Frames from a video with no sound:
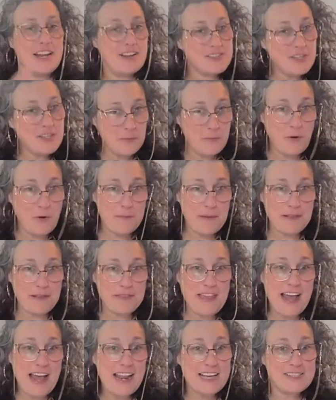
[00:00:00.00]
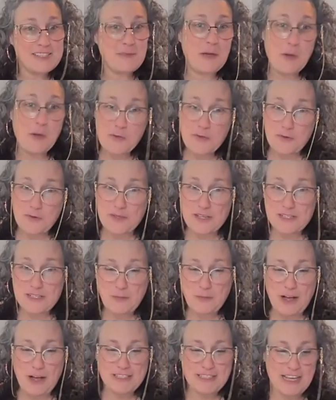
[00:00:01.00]
And I'll talk more about that as we go through
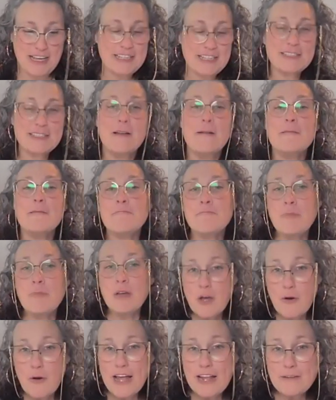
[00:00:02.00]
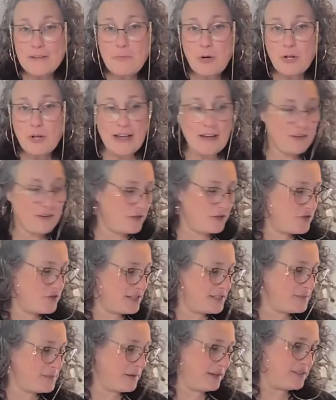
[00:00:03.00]
this process. But go ahead and pull out your
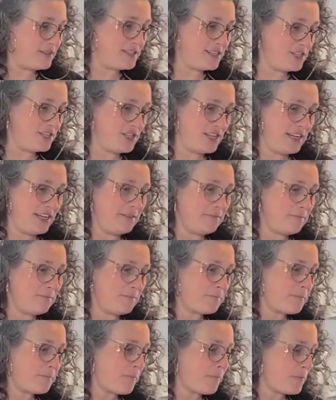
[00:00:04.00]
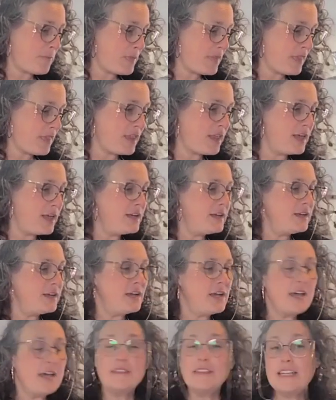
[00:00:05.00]
transparency sheet.
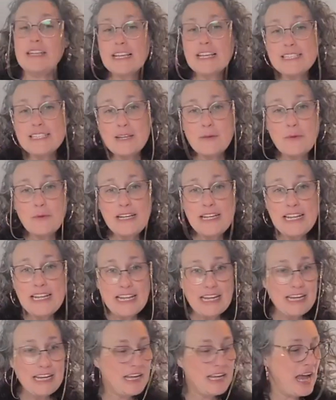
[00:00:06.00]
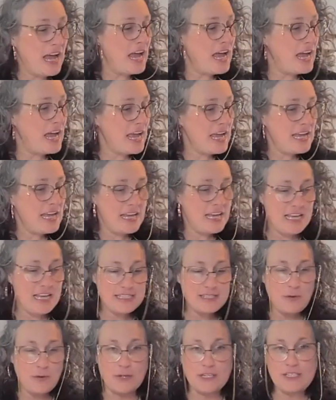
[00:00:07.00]
The next thing we need
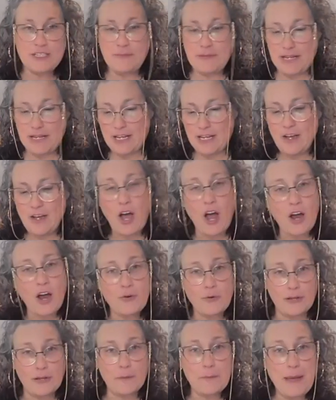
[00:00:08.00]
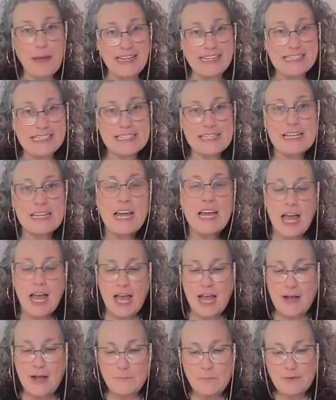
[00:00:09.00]
is going to be our acrylic paint.
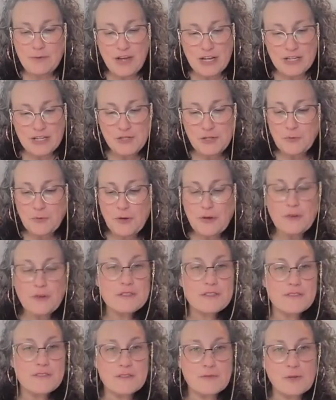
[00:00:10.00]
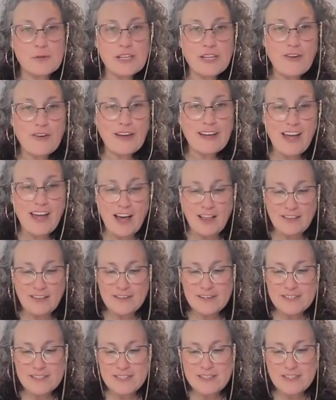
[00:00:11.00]
We've got 2 rows of some really great
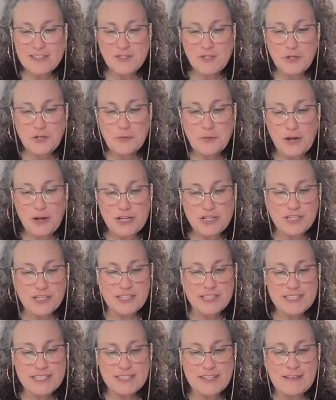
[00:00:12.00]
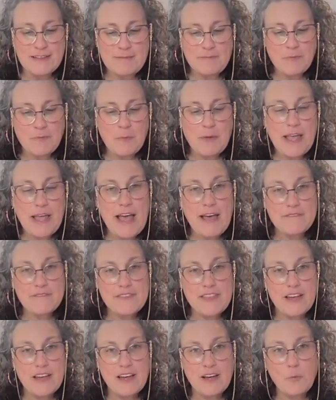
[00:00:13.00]
colors and then 2 brushes. We
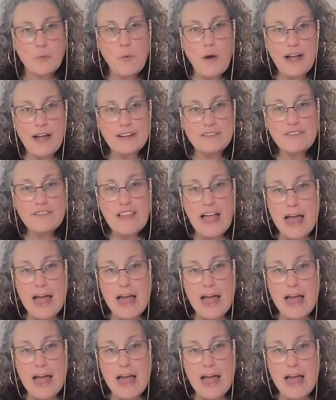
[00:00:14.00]
have the wide